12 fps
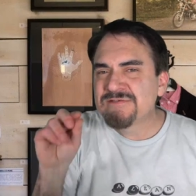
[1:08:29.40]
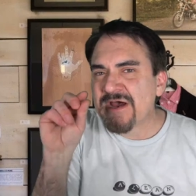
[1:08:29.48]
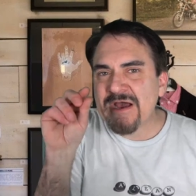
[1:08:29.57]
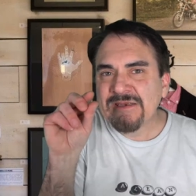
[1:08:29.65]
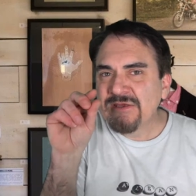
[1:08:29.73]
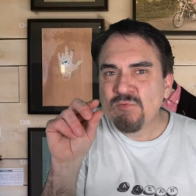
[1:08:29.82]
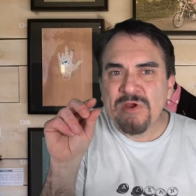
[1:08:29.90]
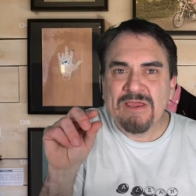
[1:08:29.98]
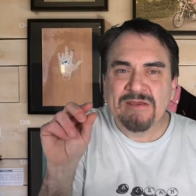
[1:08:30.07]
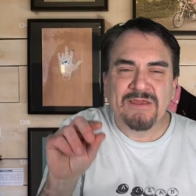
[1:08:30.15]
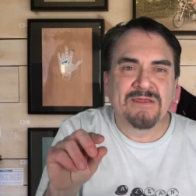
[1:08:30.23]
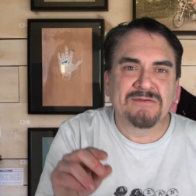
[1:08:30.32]
tiny
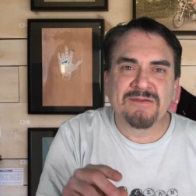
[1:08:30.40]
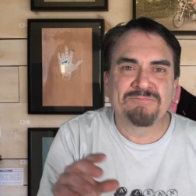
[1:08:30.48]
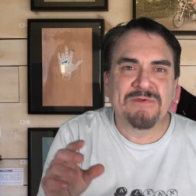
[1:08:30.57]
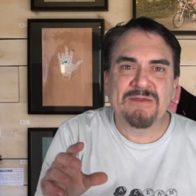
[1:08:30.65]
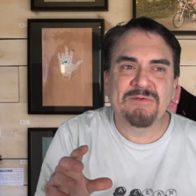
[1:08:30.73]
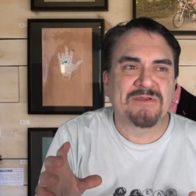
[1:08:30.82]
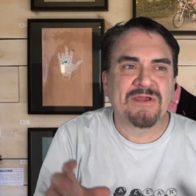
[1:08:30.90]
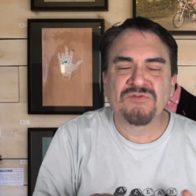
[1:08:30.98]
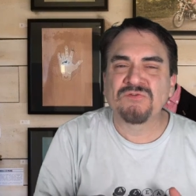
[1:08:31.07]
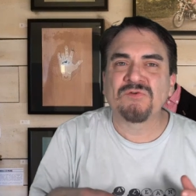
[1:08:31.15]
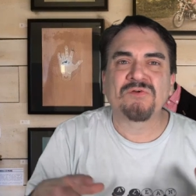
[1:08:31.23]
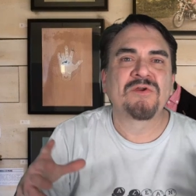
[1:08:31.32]
way to get in maybe an
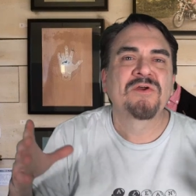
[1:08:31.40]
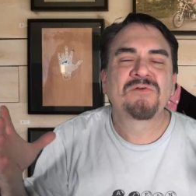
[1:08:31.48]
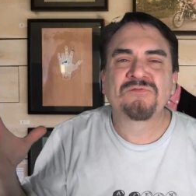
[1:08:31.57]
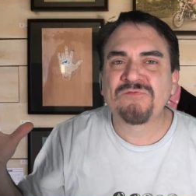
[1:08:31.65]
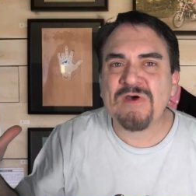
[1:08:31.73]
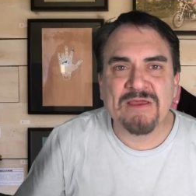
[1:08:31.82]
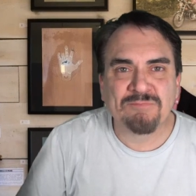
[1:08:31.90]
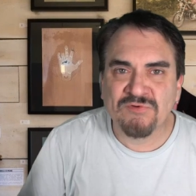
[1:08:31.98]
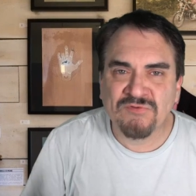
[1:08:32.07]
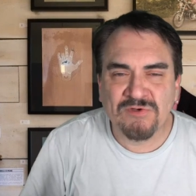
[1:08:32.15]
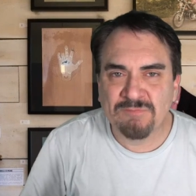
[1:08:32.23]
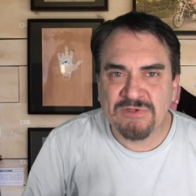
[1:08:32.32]
extra
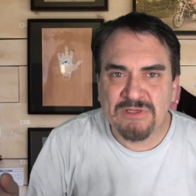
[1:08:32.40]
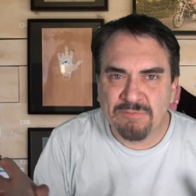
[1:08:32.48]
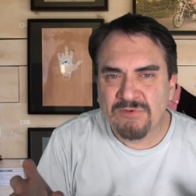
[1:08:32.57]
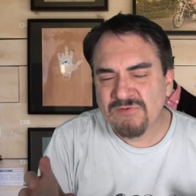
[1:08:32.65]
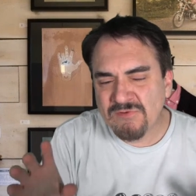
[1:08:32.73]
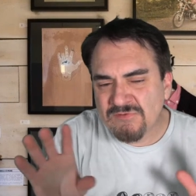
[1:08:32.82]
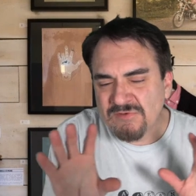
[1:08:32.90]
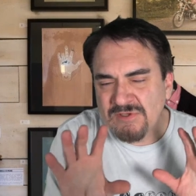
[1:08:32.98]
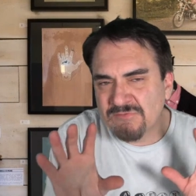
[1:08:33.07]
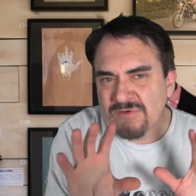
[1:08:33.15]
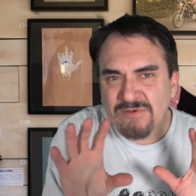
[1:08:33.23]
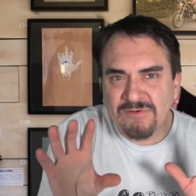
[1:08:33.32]
5% of people to
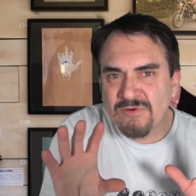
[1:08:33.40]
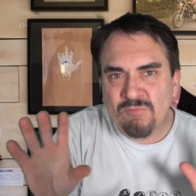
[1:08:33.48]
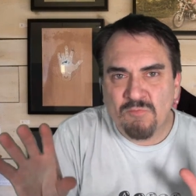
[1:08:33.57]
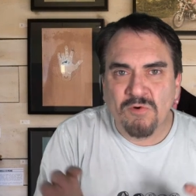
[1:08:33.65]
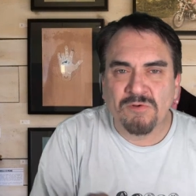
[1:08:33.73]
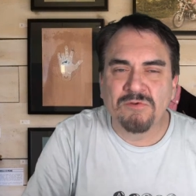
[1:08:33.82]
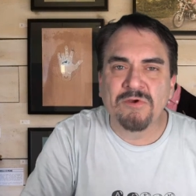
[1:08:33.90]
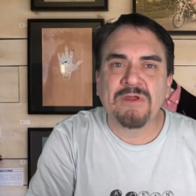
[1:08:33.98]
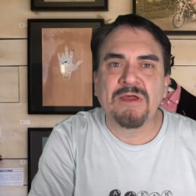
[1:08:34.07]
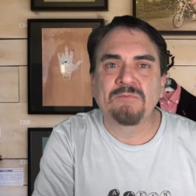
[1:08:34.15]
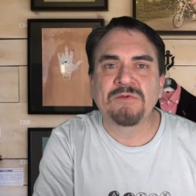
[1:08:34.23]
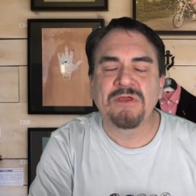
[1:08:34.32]
give it a little more
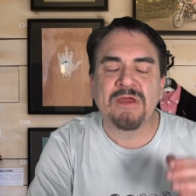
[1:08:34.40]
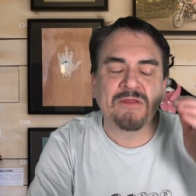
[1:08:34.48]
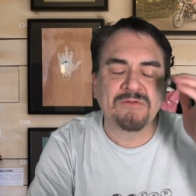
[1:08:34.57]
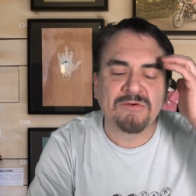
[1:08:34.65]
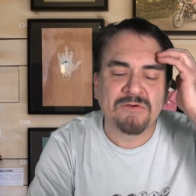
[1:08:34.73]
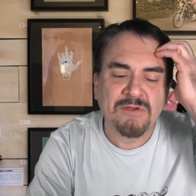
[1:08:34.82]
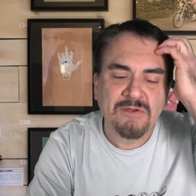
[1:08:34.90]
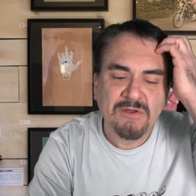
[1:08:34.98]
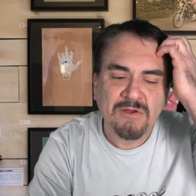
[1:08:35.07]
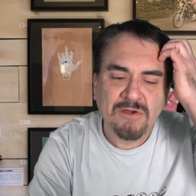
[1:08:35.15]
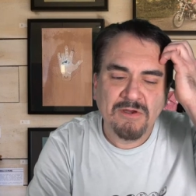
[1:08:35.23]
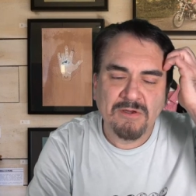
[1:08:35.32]
look, I would gather.
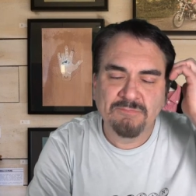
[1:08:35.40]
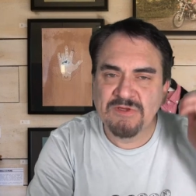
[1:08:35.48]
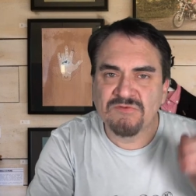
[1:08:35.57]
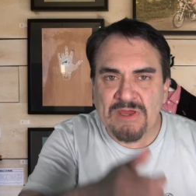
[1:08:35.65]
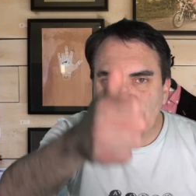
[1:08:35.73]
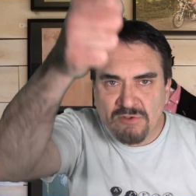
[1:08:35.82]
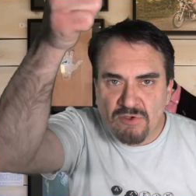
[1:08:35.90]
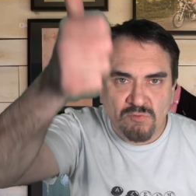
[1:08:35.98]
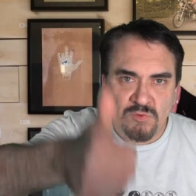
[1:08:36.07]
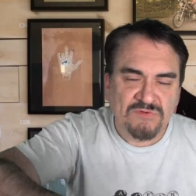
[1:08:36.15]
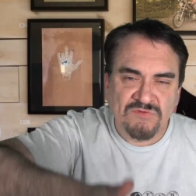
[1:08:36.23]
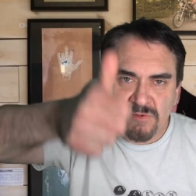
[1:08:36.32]
Because I
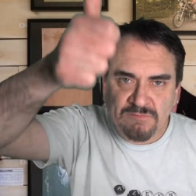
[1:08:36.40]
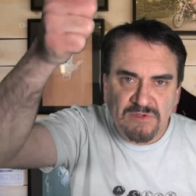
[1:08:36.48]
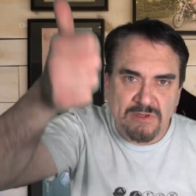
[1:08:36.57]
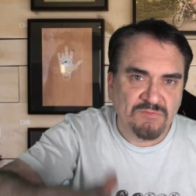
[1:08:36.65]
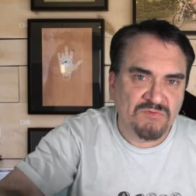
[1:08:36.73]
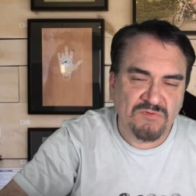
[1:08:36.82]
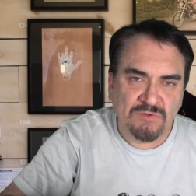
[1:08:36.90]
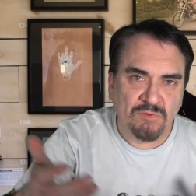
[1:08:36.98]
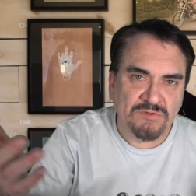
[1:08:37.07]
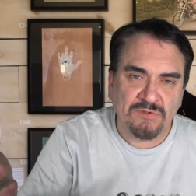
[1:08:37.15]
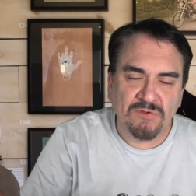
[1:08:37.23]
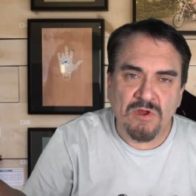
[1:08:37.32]
look when sometimes see
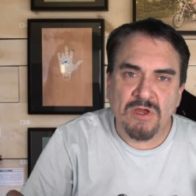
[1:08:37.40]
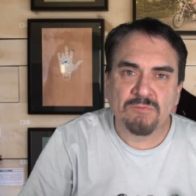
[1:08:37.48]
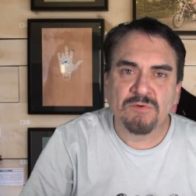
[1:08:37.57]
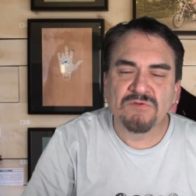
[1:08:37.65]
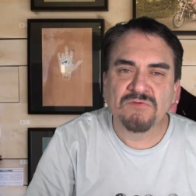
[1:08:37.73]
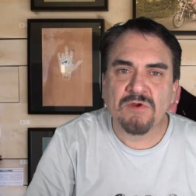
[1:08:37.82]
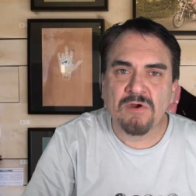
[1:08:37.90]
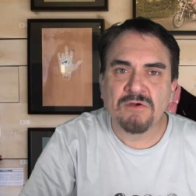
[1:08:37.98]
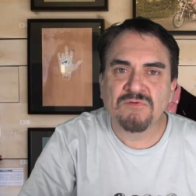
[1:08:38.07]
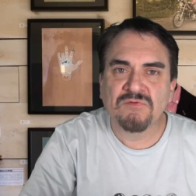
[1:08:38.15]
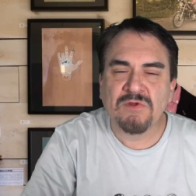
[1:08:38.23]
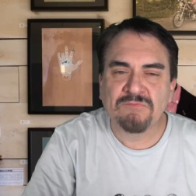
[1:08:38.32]
what the long ones are
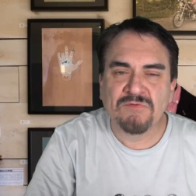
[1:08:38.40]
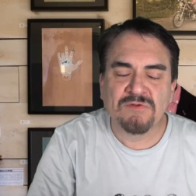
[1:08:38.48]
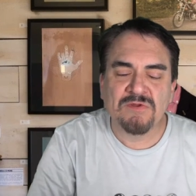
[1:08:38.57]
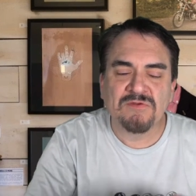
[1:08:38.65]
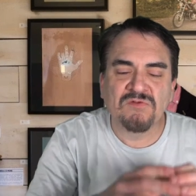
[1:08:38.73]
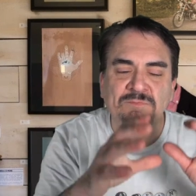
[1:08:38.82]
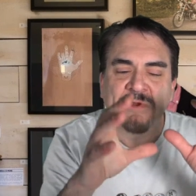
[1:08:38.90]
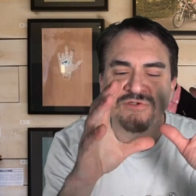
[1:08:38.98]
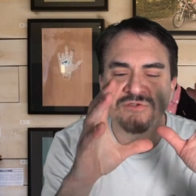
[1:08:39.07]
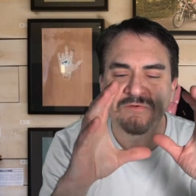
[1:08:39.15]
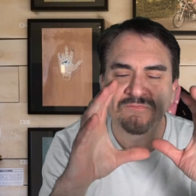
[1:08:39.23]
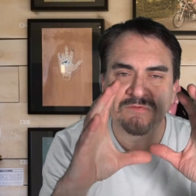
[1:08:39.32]
and stuff, and
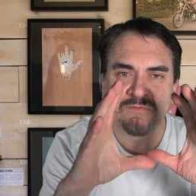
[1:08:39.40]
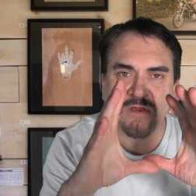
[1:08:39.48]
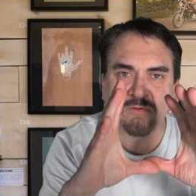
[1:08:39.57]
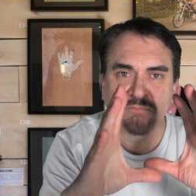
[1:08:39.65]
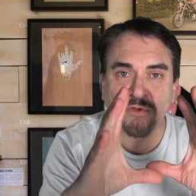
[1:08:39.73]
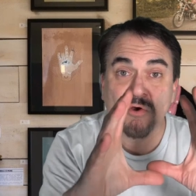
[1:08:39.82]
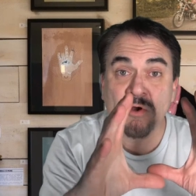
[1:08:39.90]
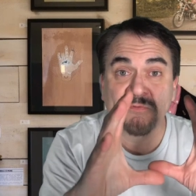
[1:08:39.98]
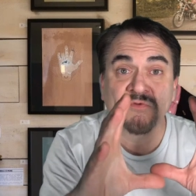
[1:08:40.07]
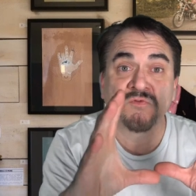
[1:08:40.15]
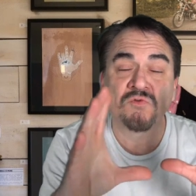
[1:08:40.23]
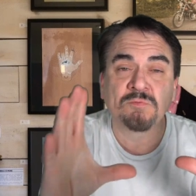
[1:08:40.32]
especially if they've got to blow
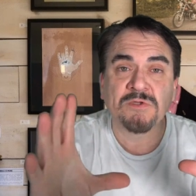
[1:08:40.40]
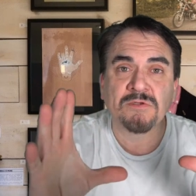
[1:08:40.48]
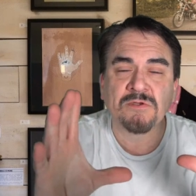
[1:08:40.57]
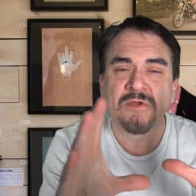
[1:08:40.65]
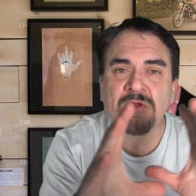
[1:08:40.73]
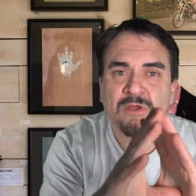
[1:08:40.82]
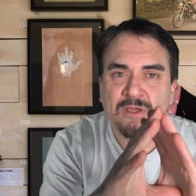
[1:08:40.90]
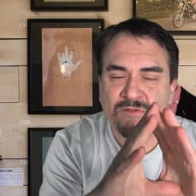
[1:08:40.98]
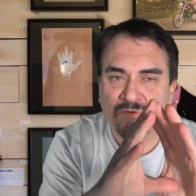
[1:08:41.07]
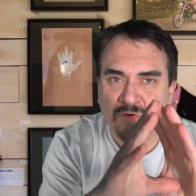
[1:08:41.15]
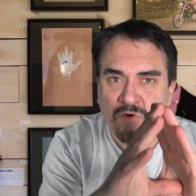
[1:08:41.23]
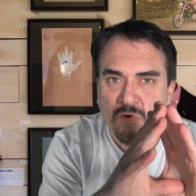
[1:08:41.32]
up a zoom in
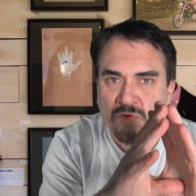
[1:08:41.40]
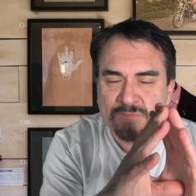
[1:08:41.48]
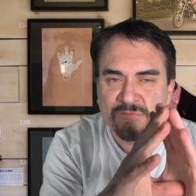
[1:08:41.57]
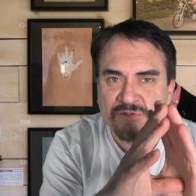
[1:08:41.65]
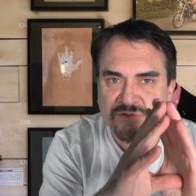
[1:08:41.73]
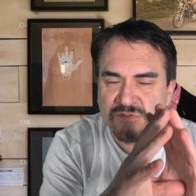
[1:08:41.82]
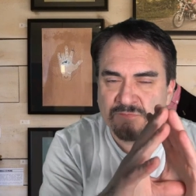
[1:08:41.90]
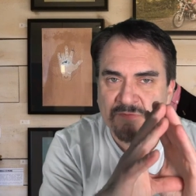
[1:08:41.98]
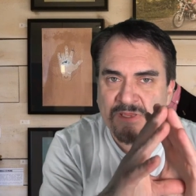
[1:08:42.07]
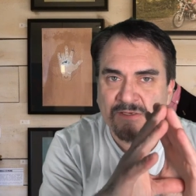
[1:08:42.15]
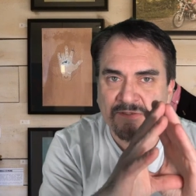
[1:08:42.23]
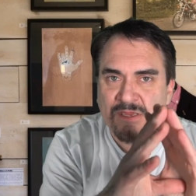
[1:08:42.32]
and their whole image, the
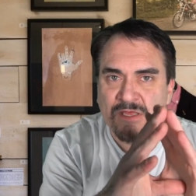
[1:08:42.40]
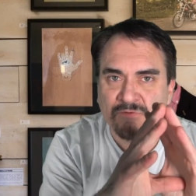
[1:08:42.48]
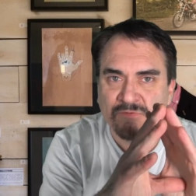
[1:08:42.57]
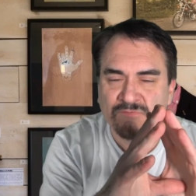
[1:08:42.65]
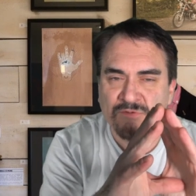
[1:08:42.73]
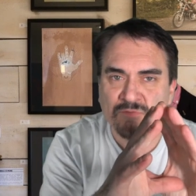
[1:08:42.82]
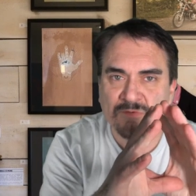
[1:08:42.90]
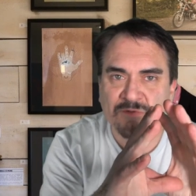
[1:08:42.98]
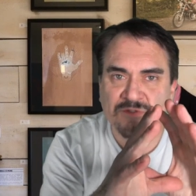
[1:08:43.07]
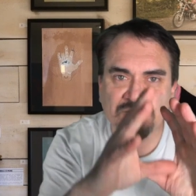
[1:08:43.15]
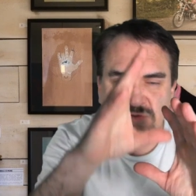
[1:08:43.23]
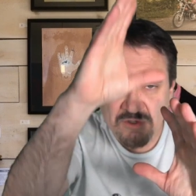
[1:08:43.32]
main gallery view
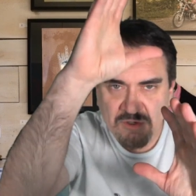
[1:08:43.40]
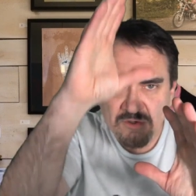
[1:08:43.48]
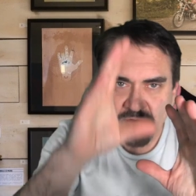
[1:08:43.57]
image,